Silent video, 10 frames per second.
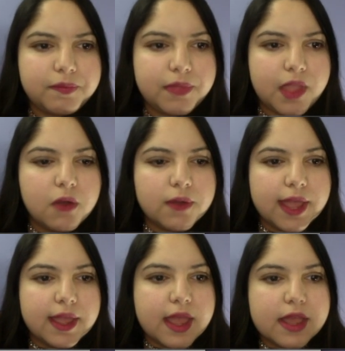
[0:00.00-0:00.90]

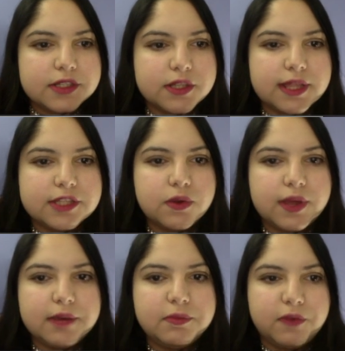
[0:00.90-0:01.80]
Okay, so let's go
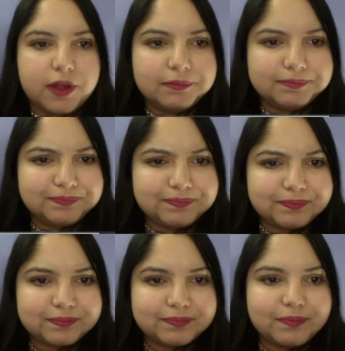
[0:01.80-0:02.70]
ahead and move on.
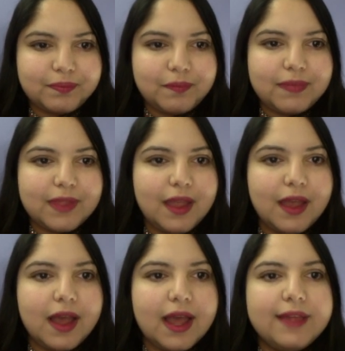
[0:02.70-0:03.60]

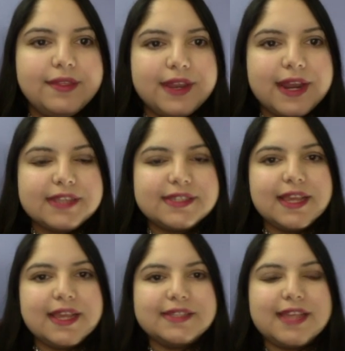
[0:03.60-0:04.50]
The next
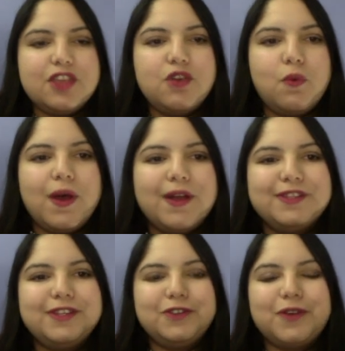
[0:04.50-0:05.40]
thing is that you
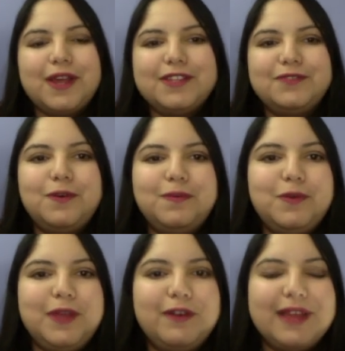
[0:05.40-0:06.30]
want to transform the
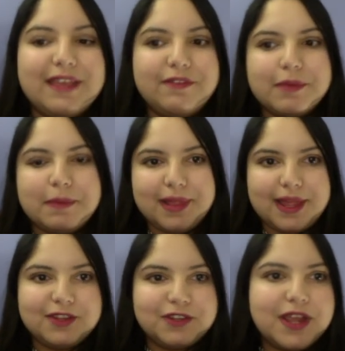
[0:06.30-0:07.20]
reader and give them a
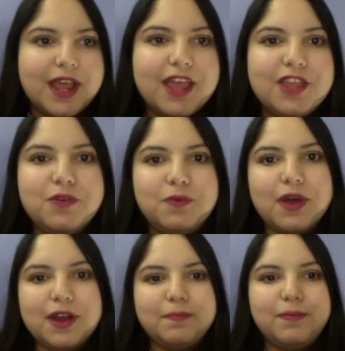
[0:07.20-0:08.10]
pledge. You
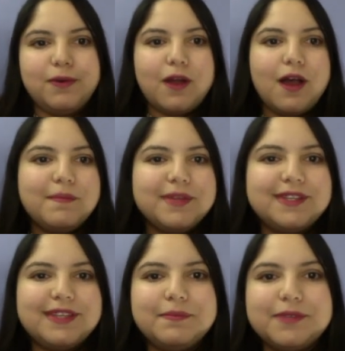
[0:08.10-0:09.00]
want to promise
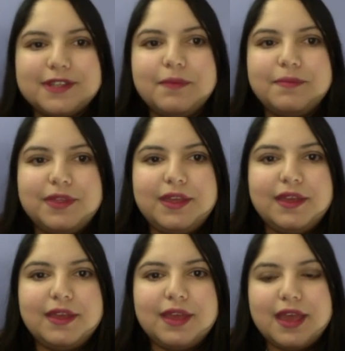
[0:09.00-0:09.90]
them
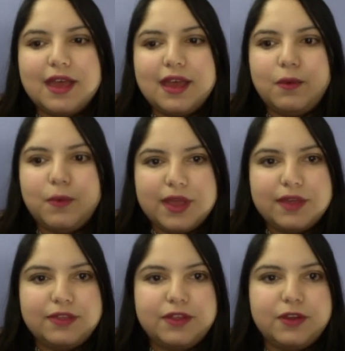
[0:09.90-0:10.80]
something
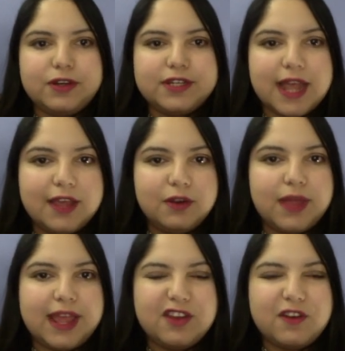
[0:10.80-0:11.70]
with your title
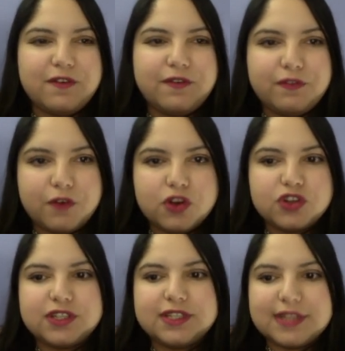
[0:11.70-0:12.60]
and your
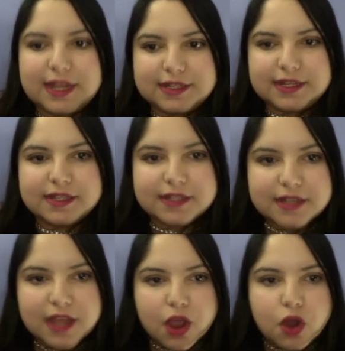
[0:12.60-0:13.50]
first sentence.
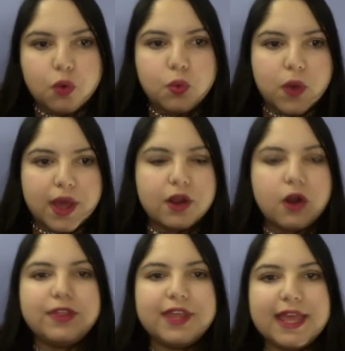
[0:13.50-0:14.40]
What
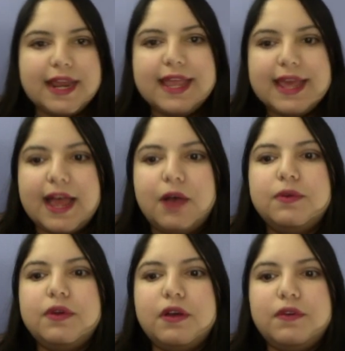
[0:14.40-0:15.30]
are they going to get
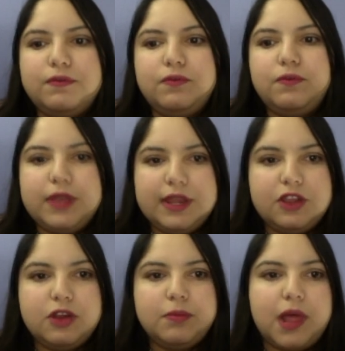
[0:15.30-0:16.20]
out of reading
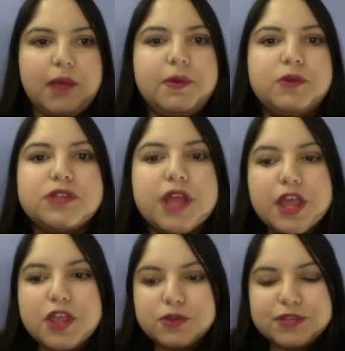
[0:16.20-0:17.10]
your blog post?
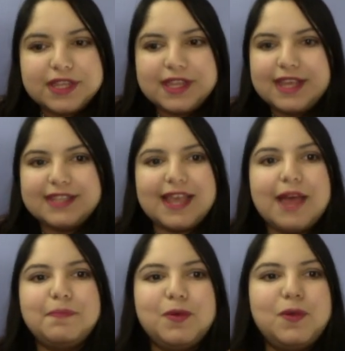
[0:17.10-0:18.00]
Using the
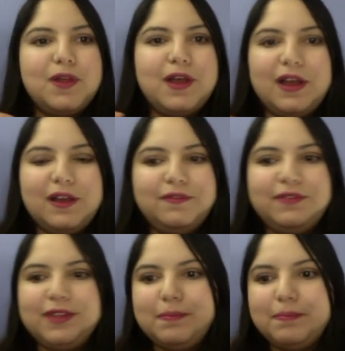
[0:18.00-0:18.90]
example of
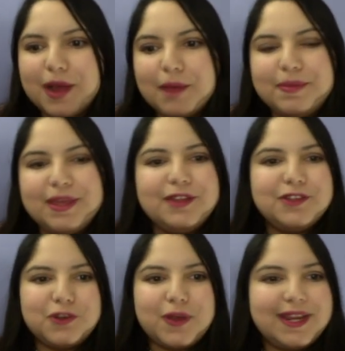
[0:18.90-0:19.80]
the puppy
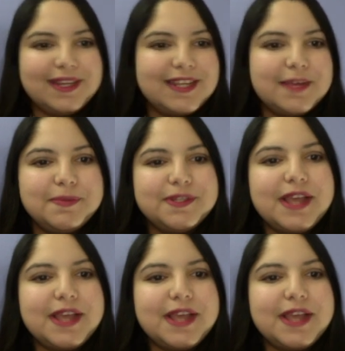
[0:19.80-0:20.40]
training tips,